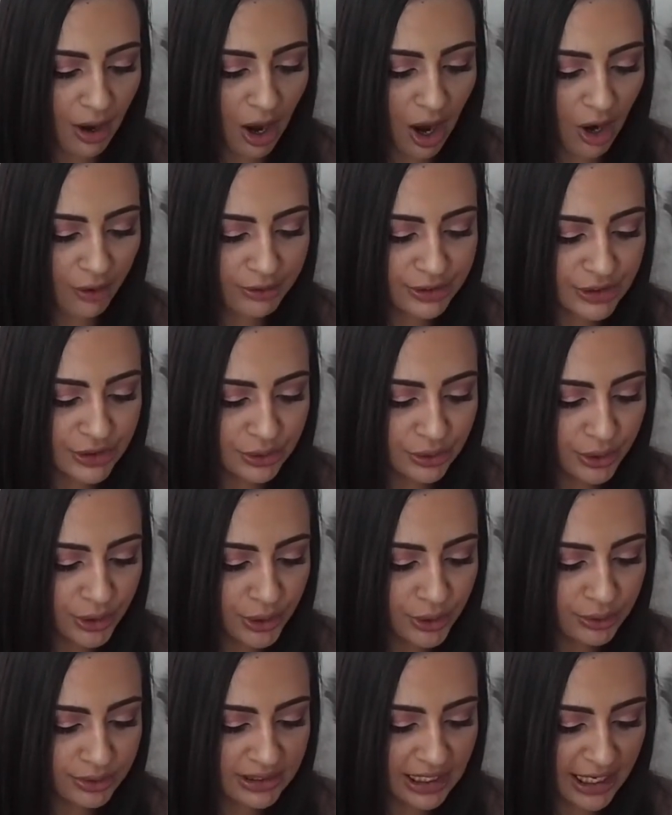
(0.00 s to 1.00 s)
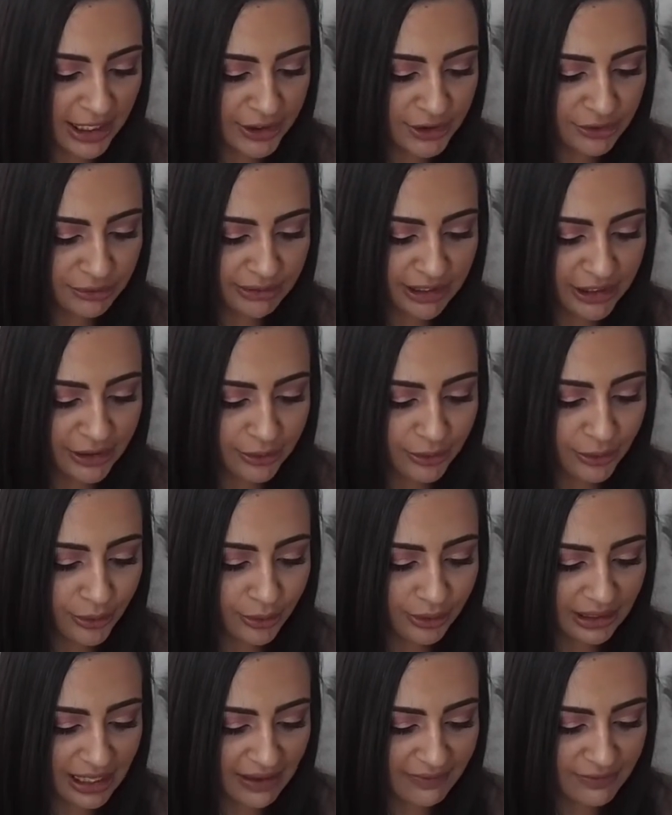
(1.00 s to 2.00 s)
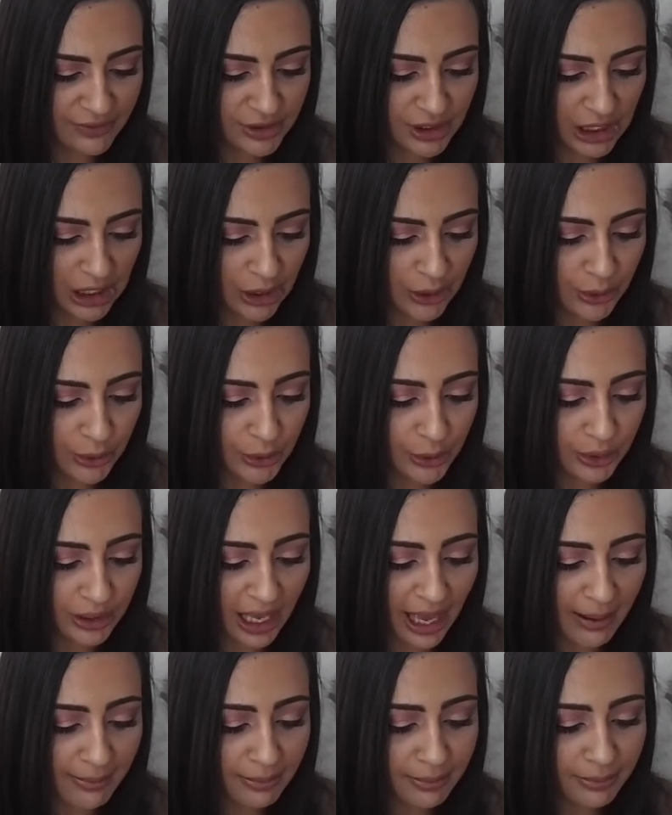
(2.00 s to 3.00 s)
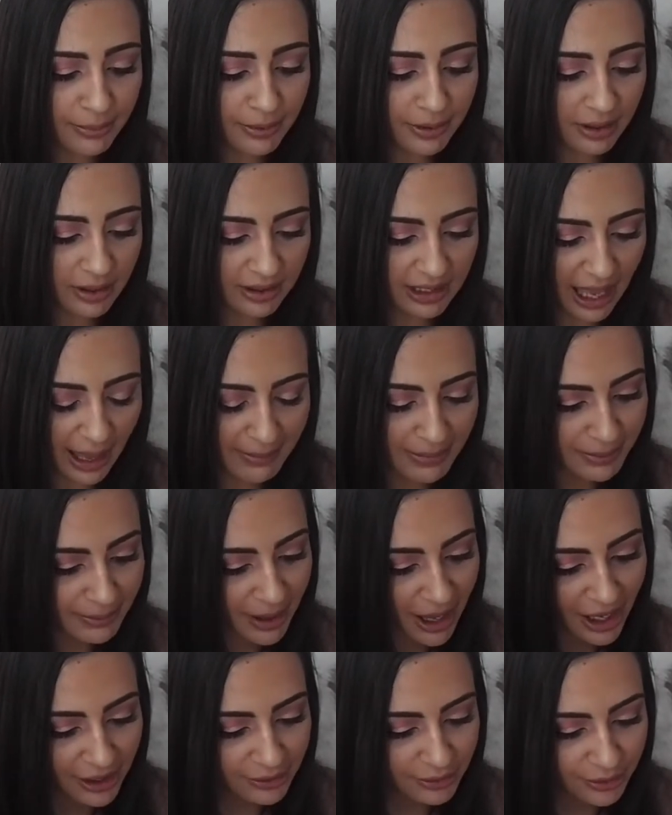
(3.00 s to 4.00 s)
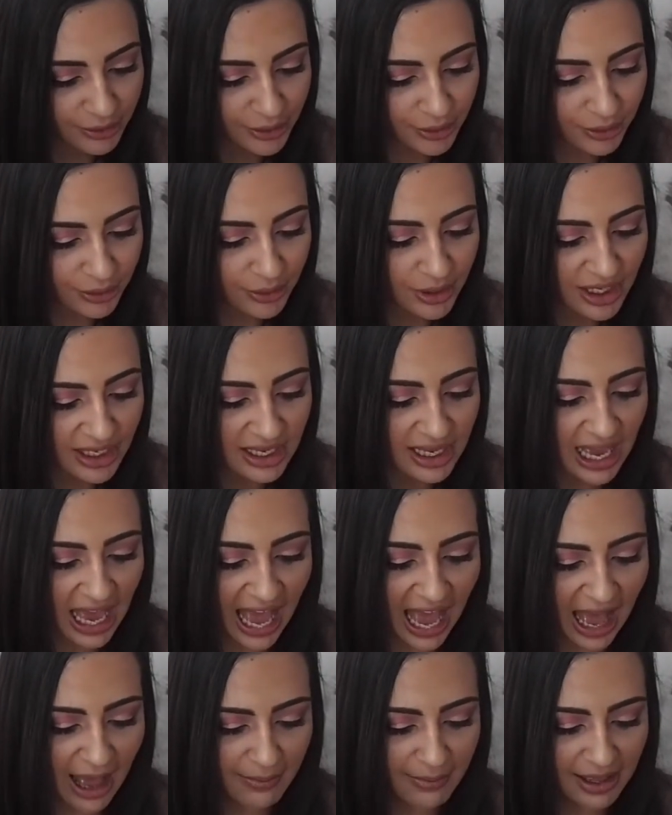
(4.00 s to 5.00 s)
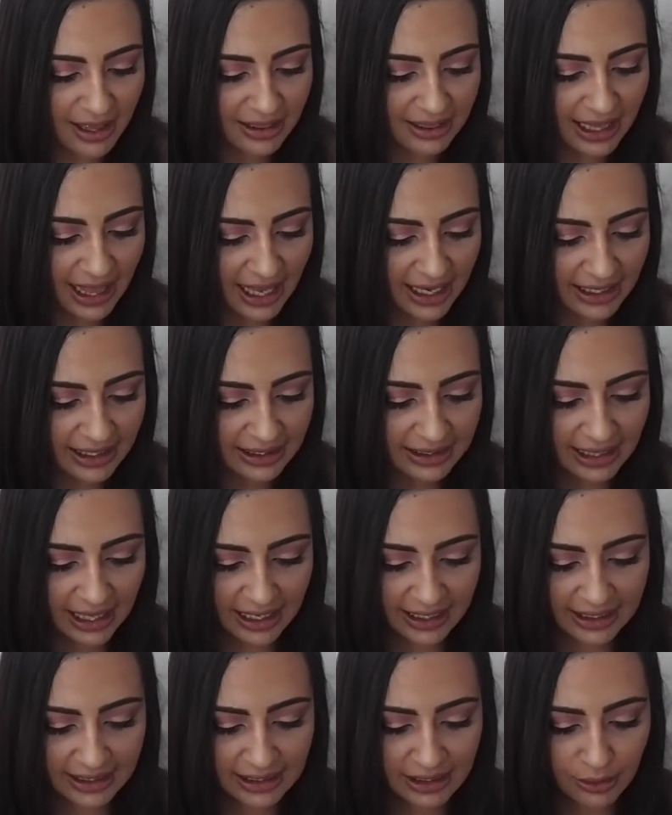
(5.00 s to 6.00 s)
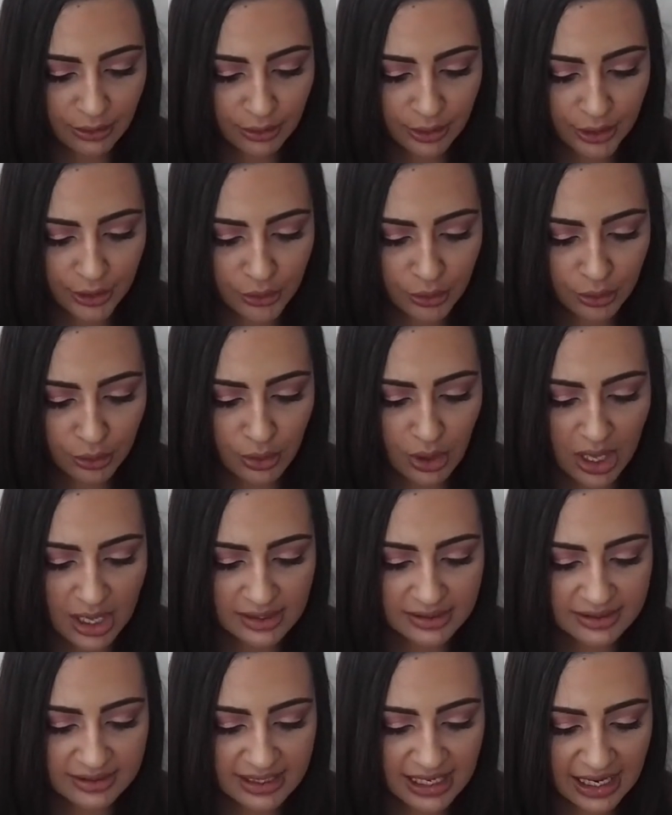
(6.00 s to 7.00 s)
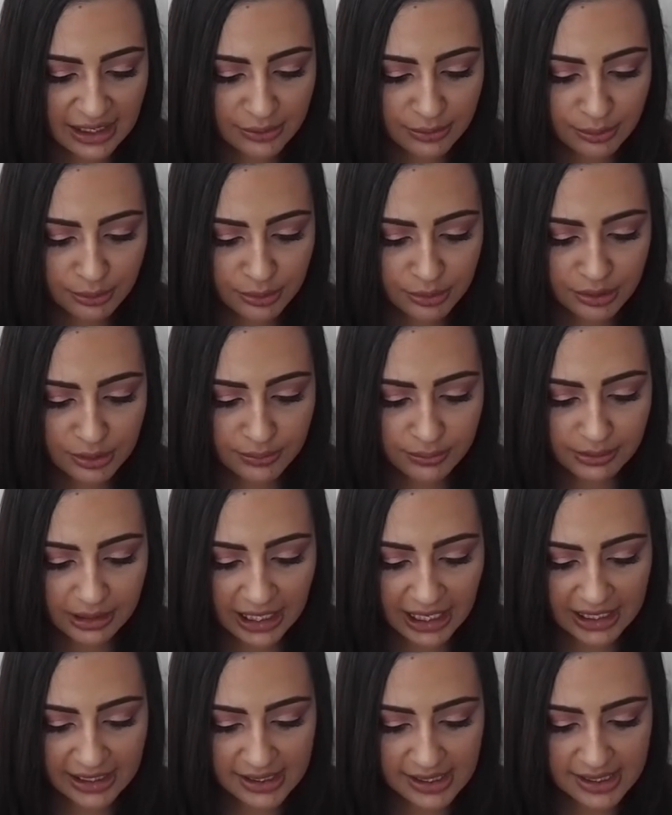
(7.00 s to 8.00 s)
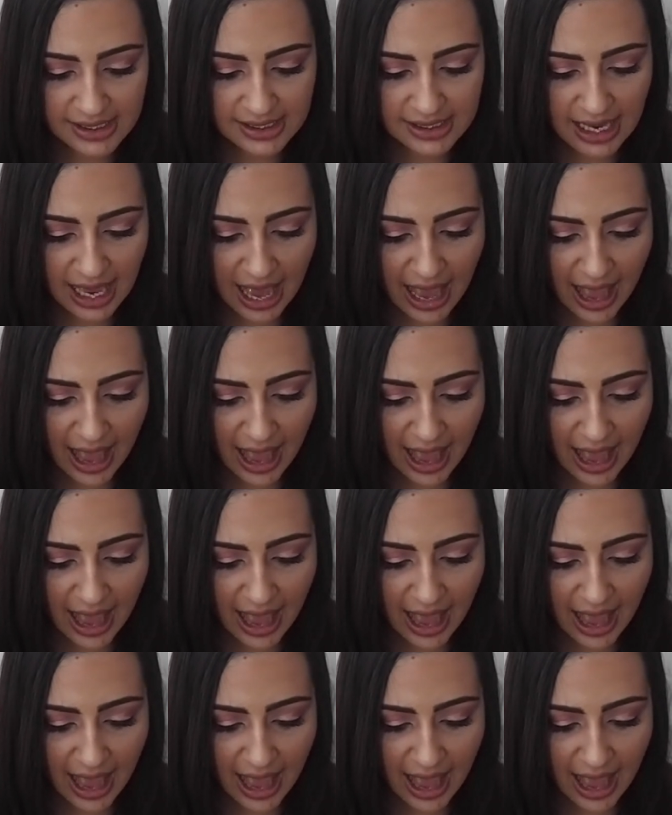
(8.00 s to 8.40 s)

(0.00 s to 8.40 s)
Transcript: orange oil, tangerine oil, lavender oil, chamomile oil, lang lang oil, sandalwood blend.